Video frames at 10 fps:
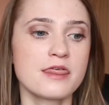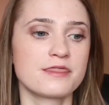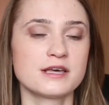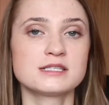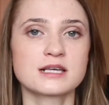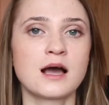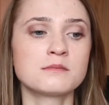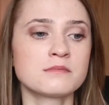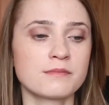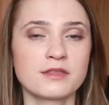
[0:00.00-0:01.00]
this
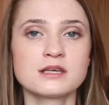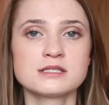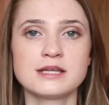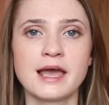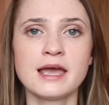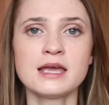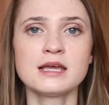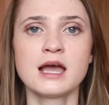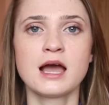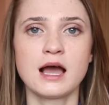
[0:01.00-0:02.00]
day
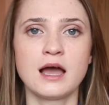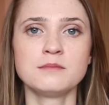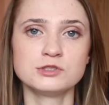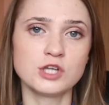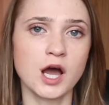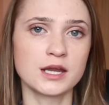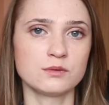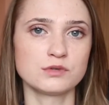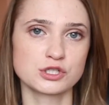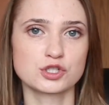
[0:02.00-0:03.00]
I'm
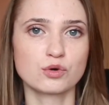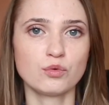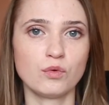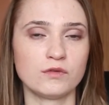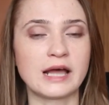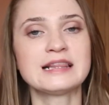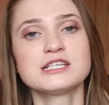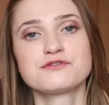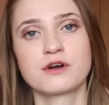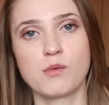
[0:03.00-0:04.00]
done with school, at
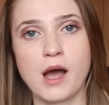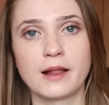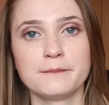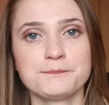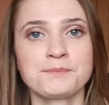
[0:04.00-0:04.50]
least for a while.